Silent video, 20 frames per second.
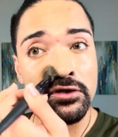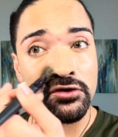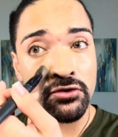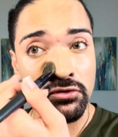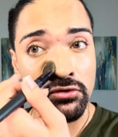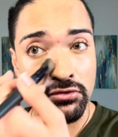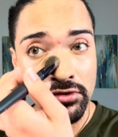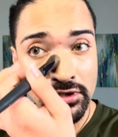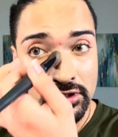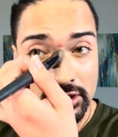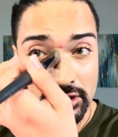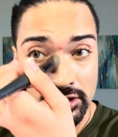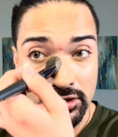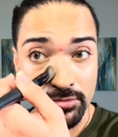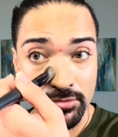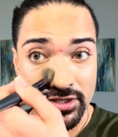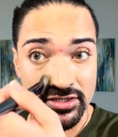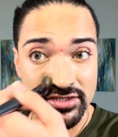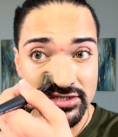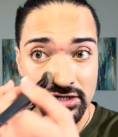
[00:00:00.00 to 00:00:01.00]
You're going to get the
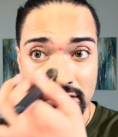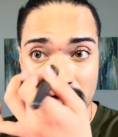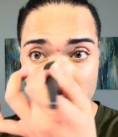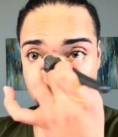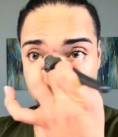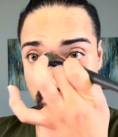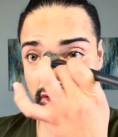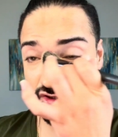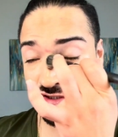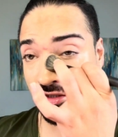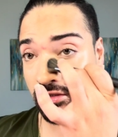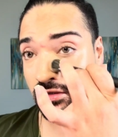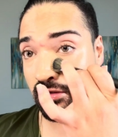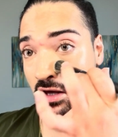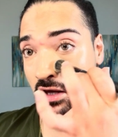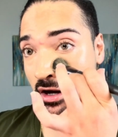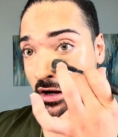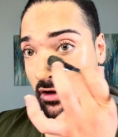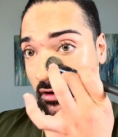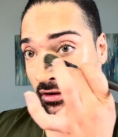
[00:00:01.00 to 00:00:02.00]
best coverage out of
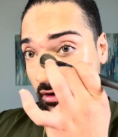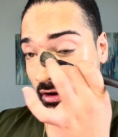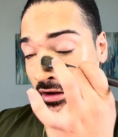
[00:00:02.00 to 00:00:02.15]
that.